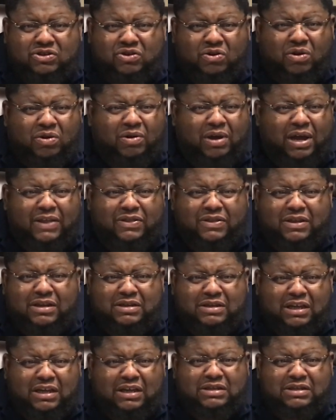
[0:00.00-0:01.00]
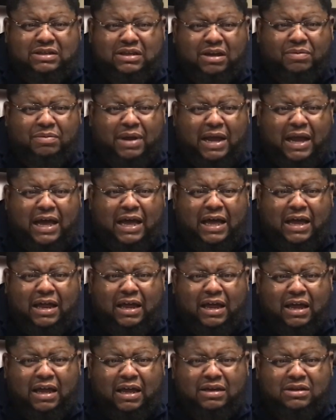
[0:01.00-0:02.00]
You don't have to teach them
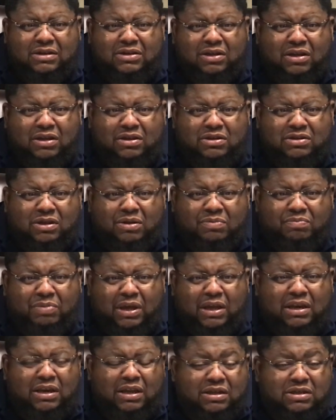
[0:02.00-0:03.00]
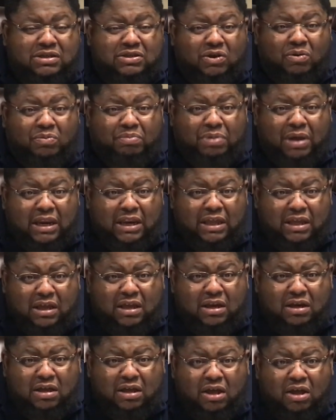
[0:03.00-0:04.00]
how to be
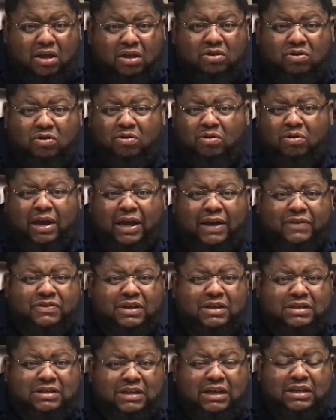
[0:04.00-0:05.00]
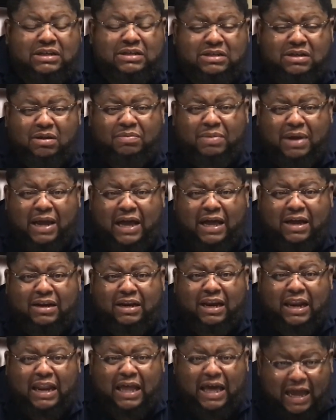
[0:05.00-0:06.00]
disobedient. You don't have to teach them how to
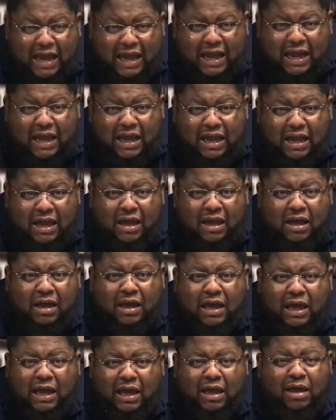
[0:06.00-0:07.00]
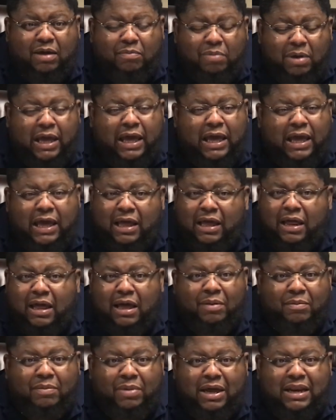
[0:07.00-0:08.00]
lie. Amen.
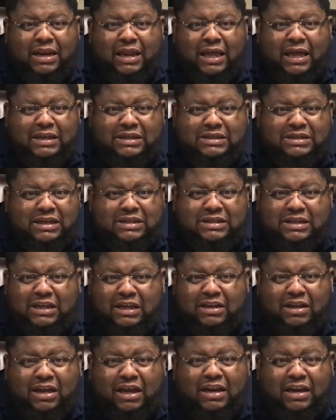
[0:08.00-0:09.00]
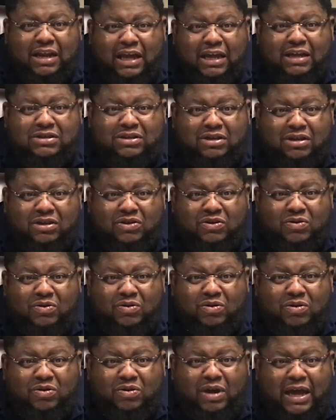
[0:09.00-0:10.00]
But it's just in their nature.
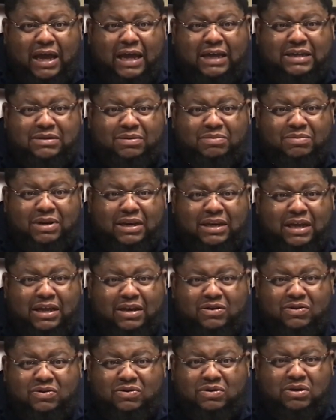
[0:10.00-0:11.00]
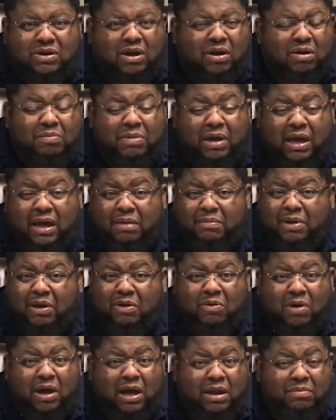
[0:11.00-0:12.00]
You ask them, did they do? No, ma'am, it
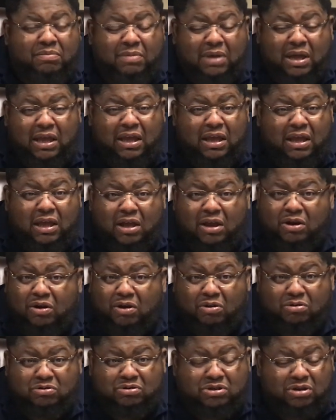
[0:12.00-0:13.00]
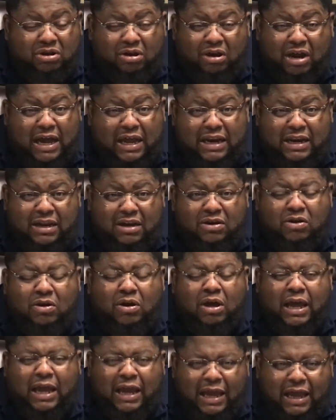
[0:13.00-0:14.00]
wasn't me. No, sir, I didn't do.
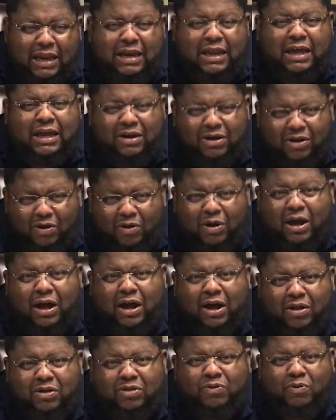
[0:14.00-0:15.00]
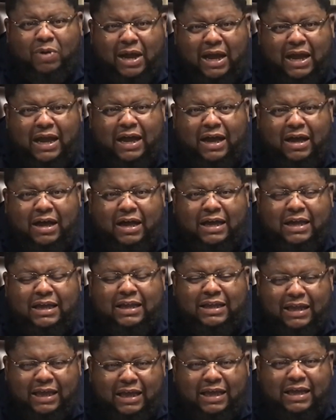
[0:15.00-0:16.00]
And they know all the while,
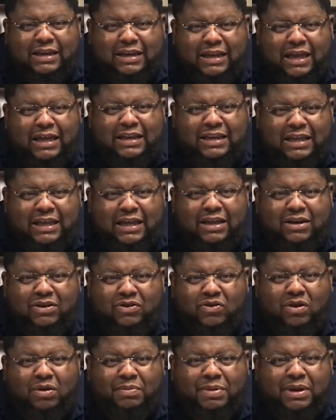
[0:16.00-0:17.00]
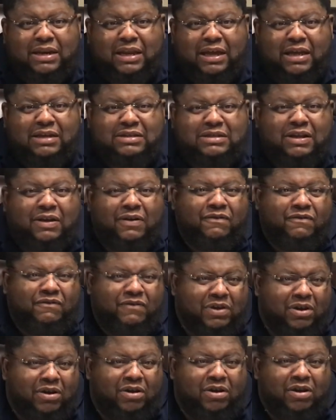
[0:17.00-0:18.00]
yeah, they did do it, but there's that
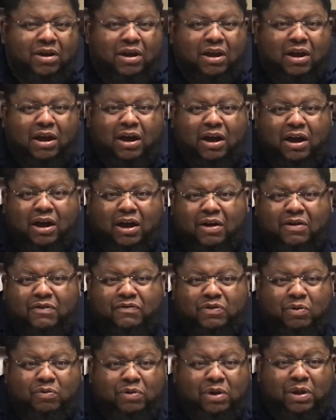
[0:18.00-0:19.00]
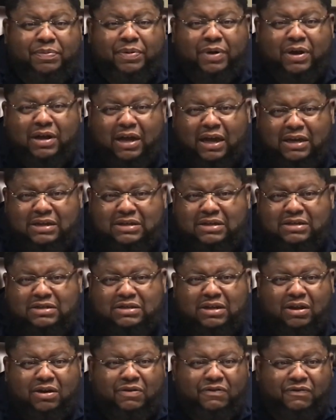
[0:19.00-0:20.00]
fear of the repercussions,
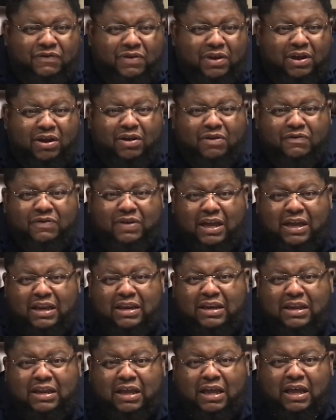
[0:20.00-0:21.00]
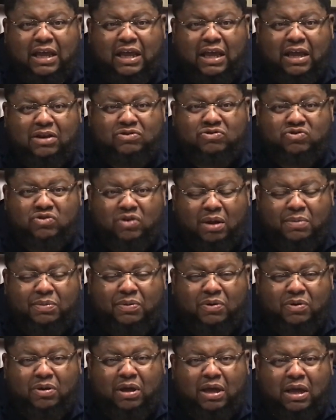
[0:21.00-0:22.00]
or the fear of getting in
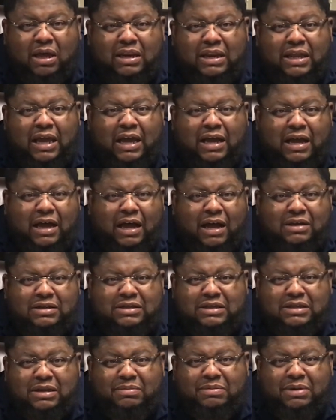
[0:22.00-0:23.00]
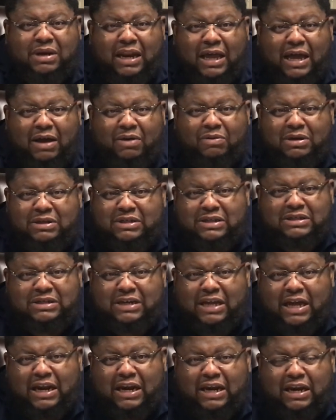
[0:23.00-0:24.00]
trouble, that causes them to lie, which is
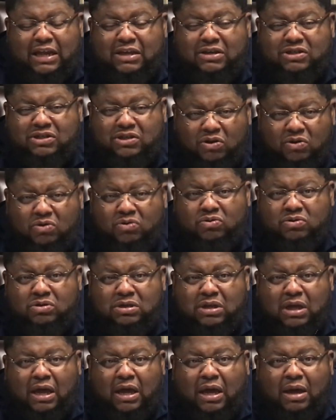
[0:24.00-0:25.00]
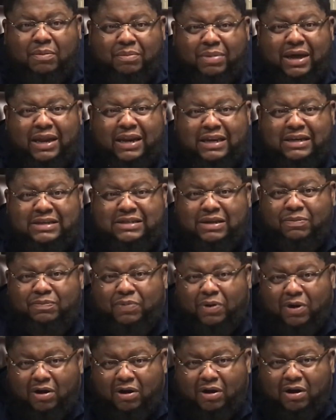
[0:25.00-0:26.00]
not an excuse, but it's a
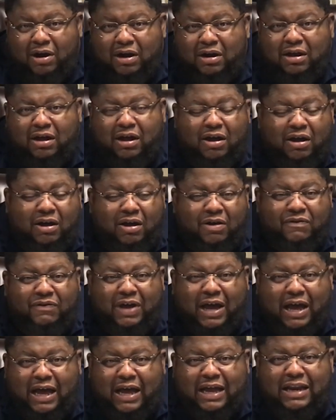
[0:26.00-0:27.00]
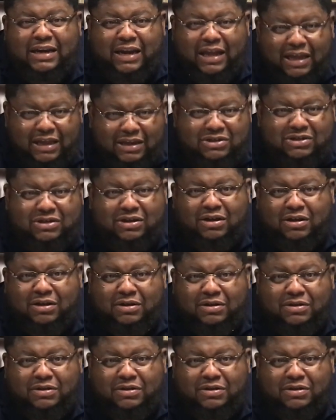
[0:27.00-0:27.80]
part of our nature.